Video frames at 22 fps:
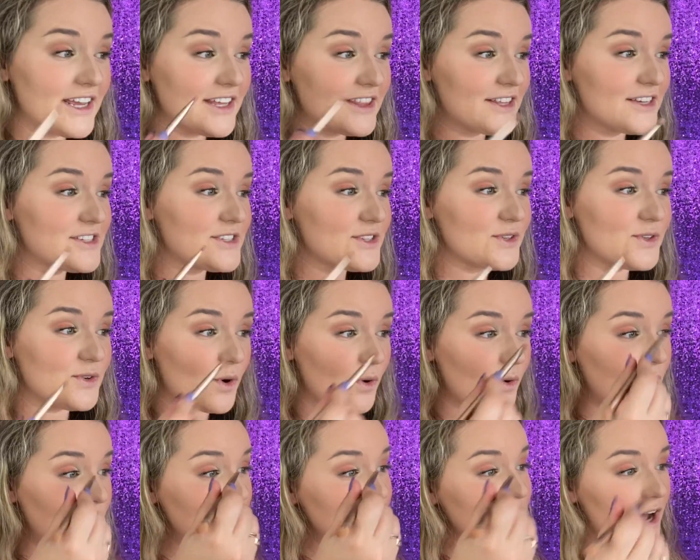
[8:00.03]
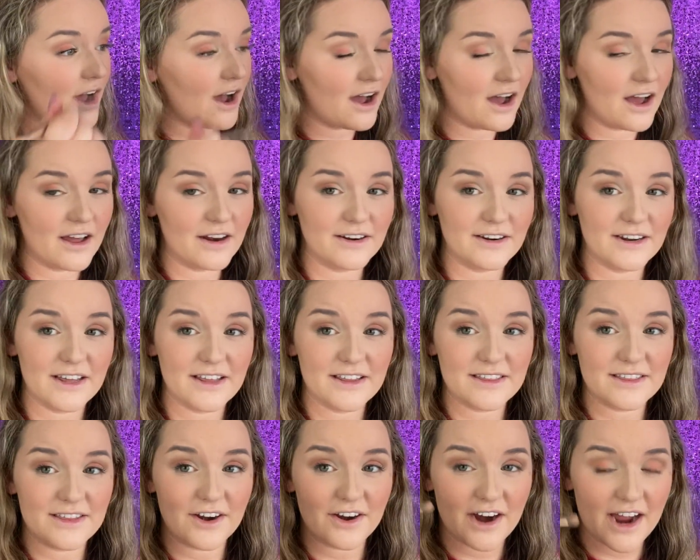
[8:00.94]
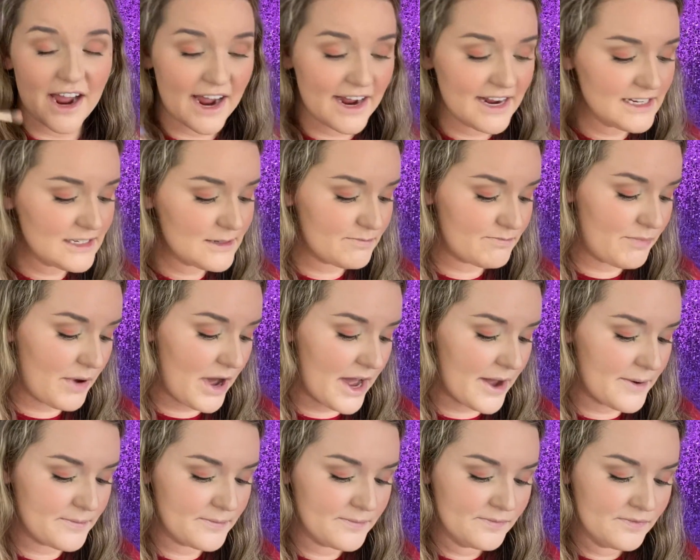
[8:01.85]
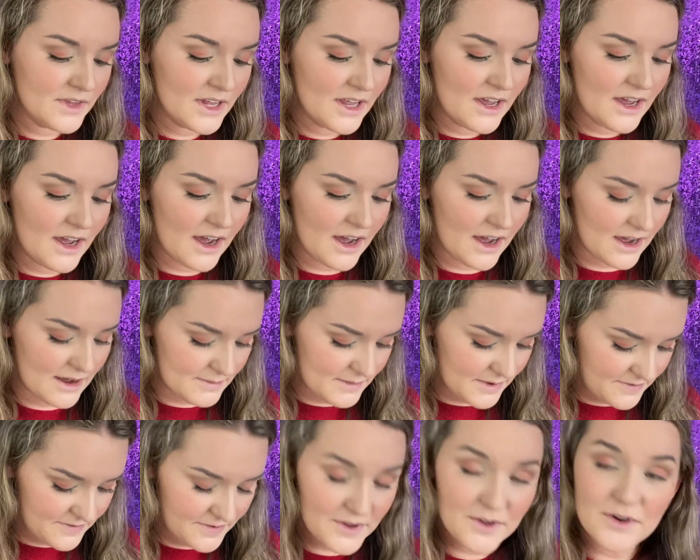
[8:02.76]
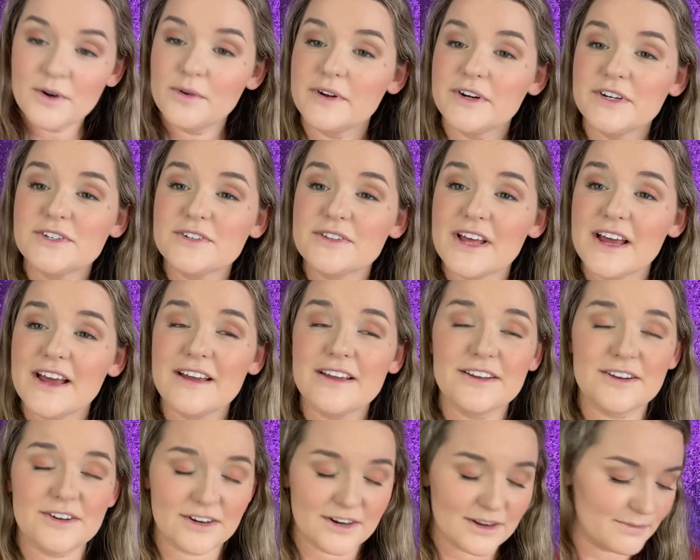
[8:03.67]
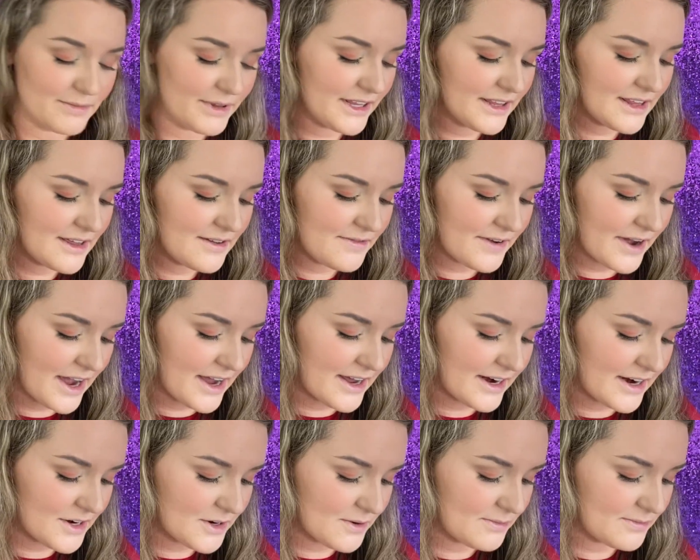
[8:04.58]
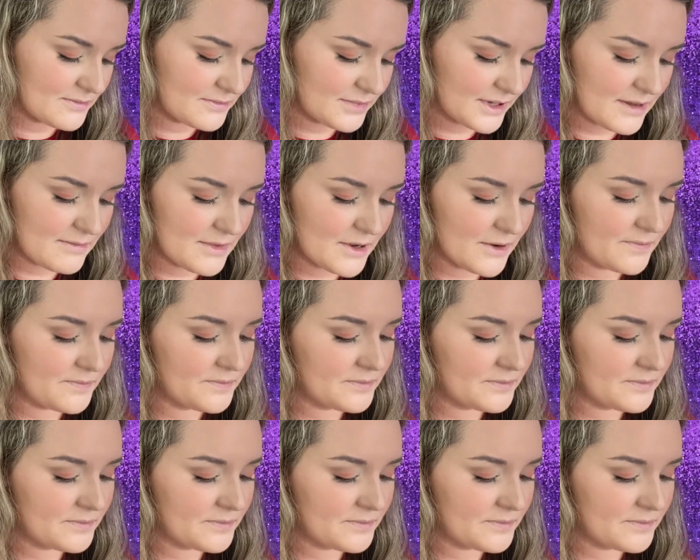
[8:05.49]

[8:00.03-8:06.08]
this gold on their eyes, but if you don't want to do that, you're completely fine. I don't blame you.